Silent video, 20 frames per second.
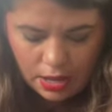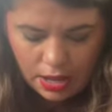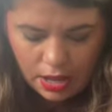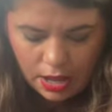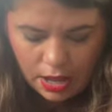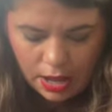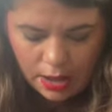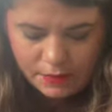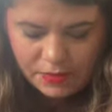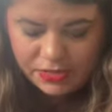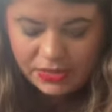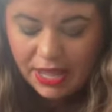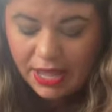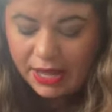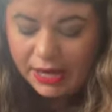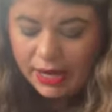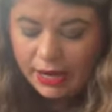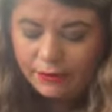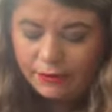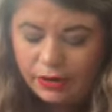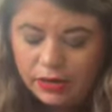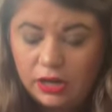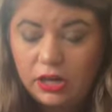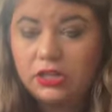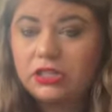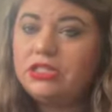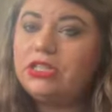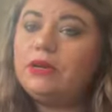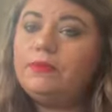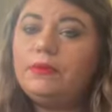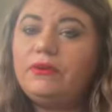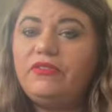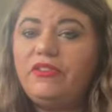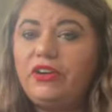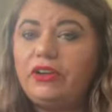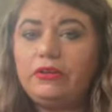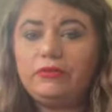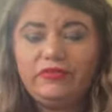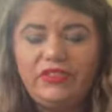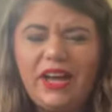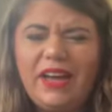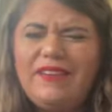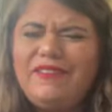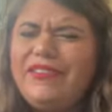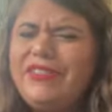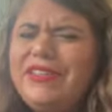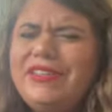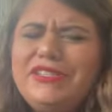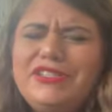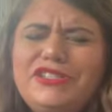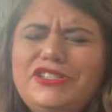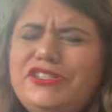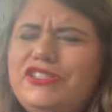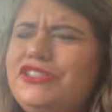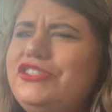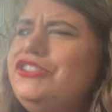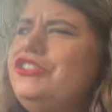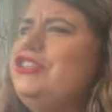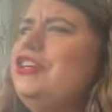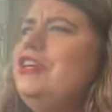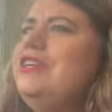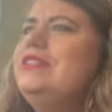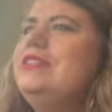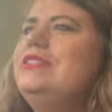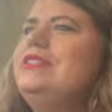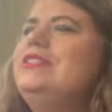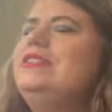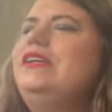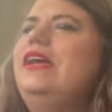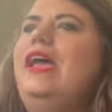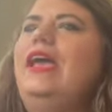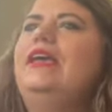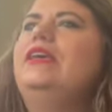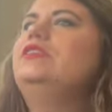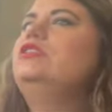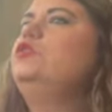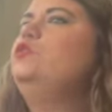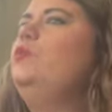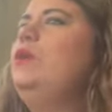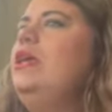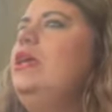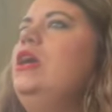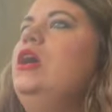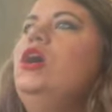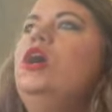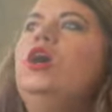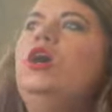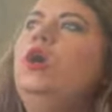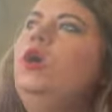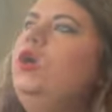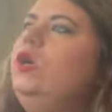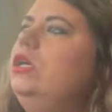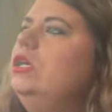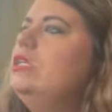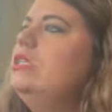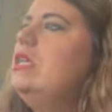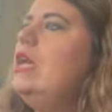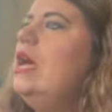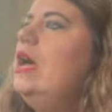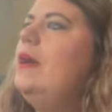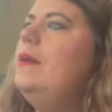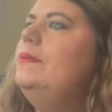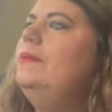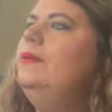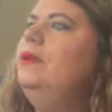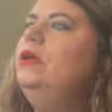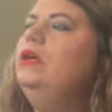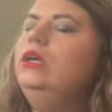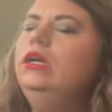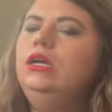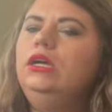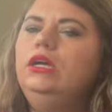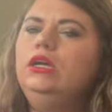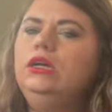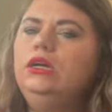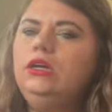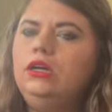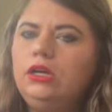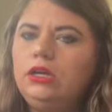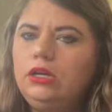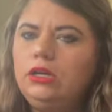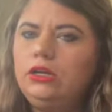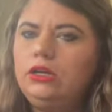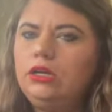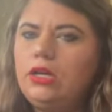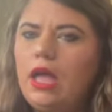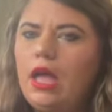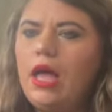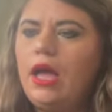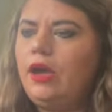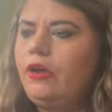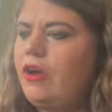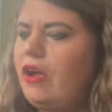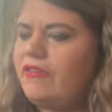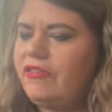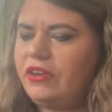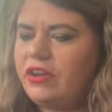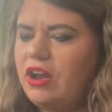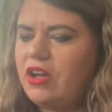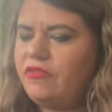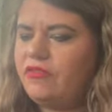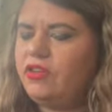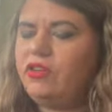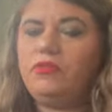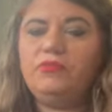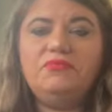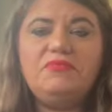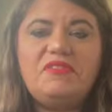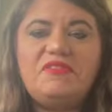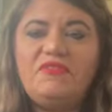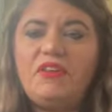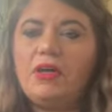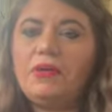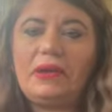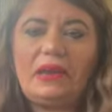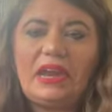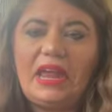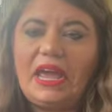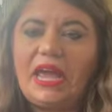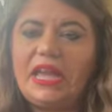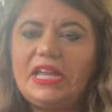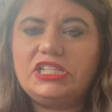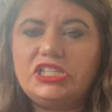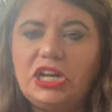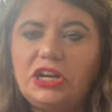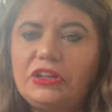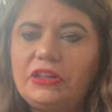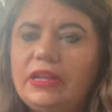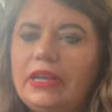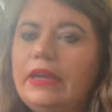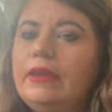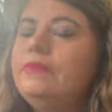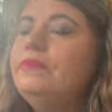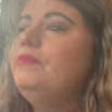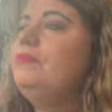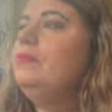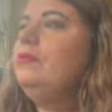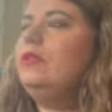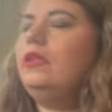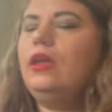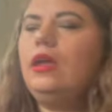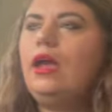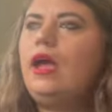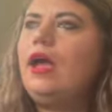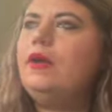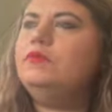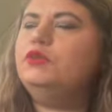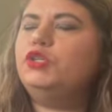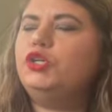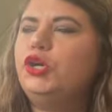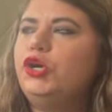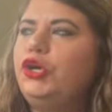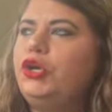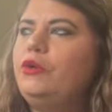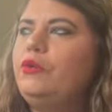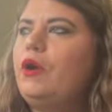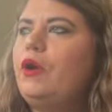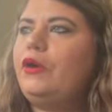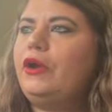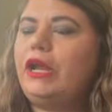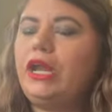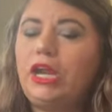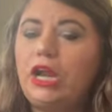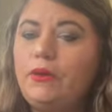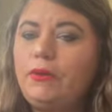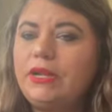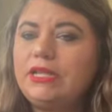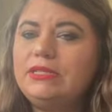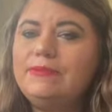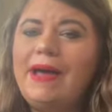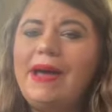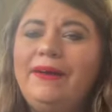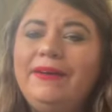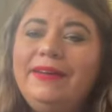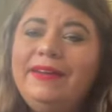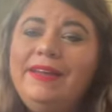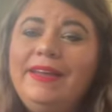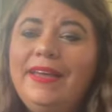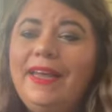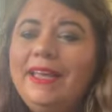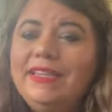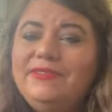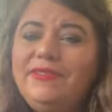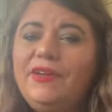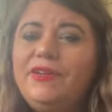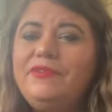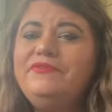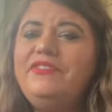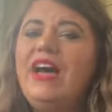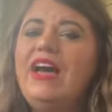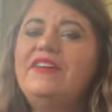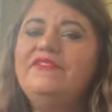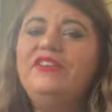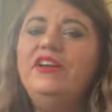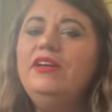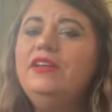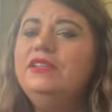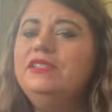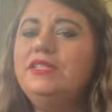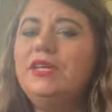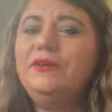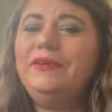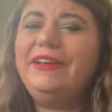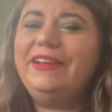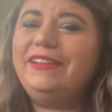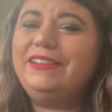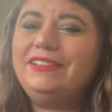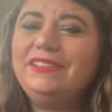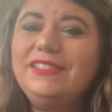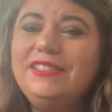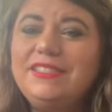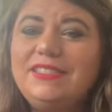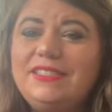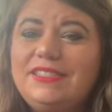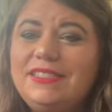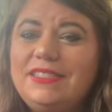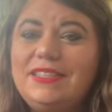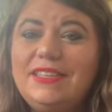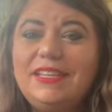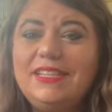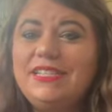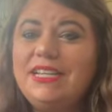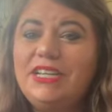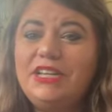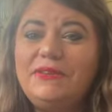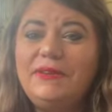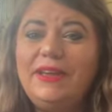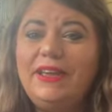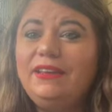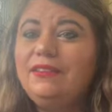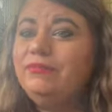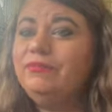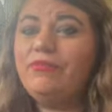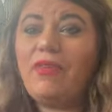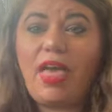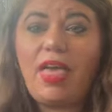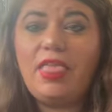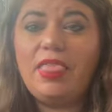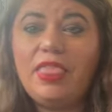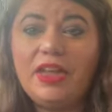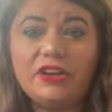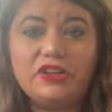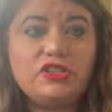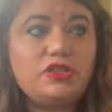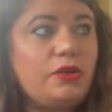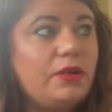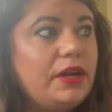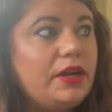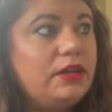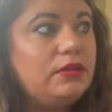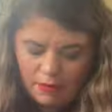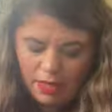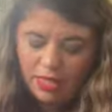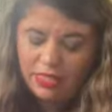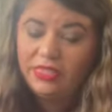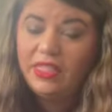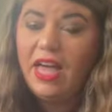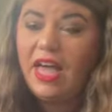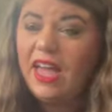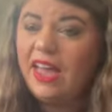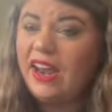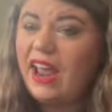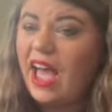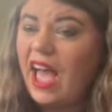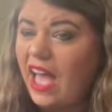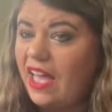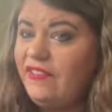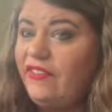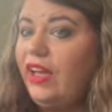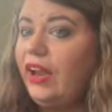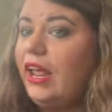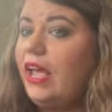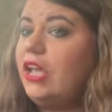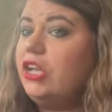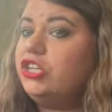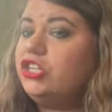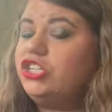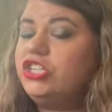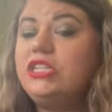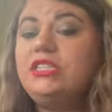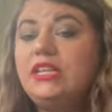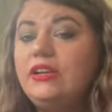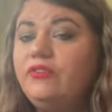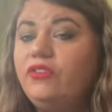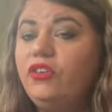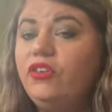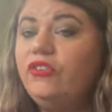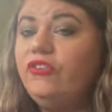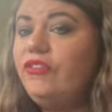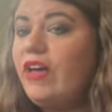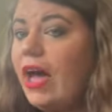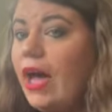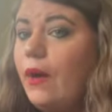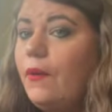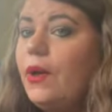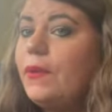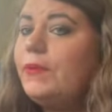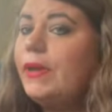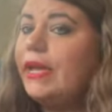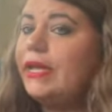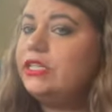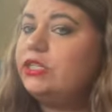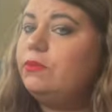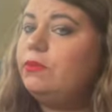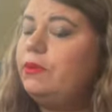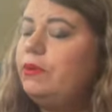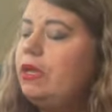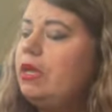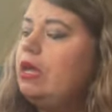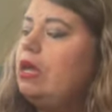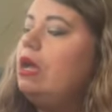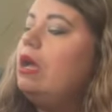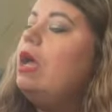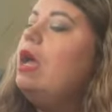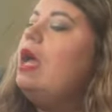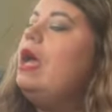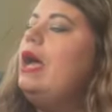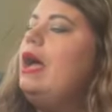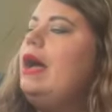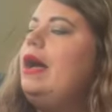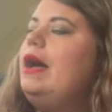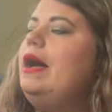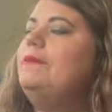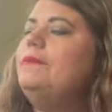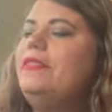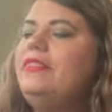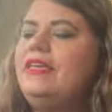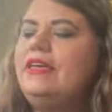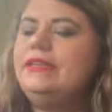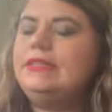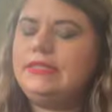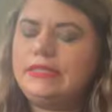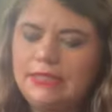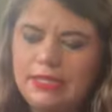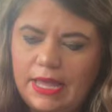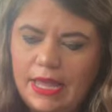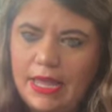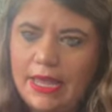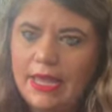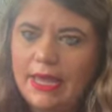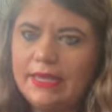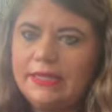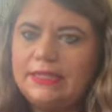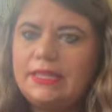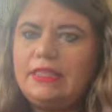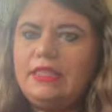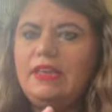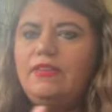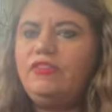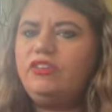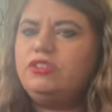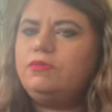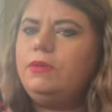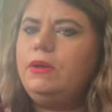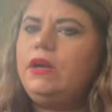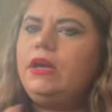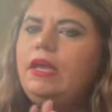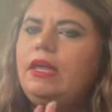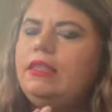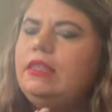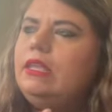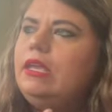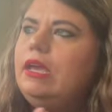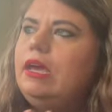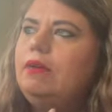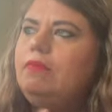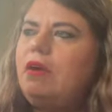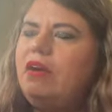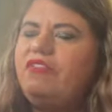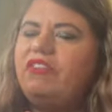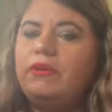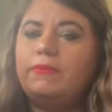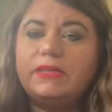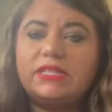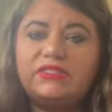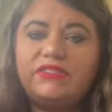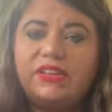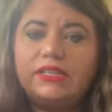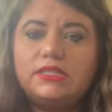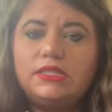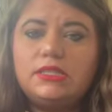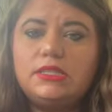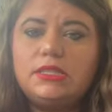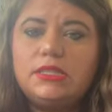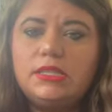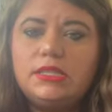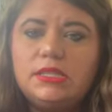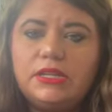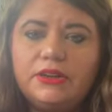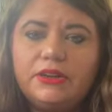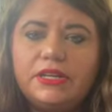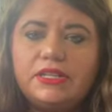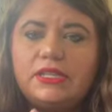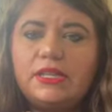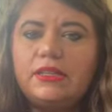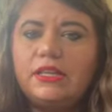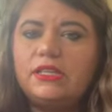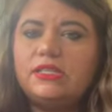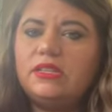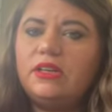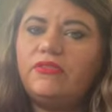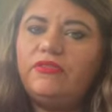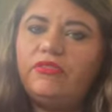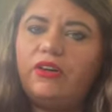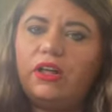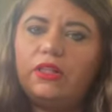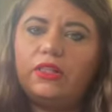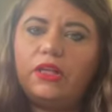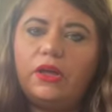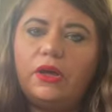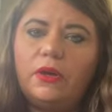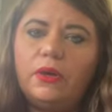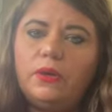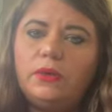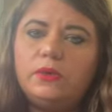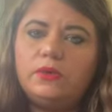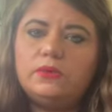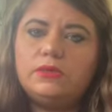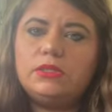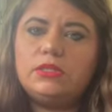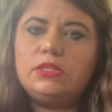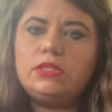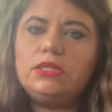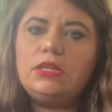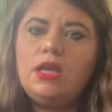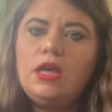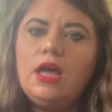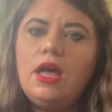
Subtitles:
Then I read Heartstopper Volume 5. This is just a sweet, wholesome graphic novel following Nick Charlie. I'm sure you already know what it's about. It's Volume 5. So it's continuing their story. Then I finished Sinful Vow by Asia Monique. This is the first book in the Mafia Misfits series. This follows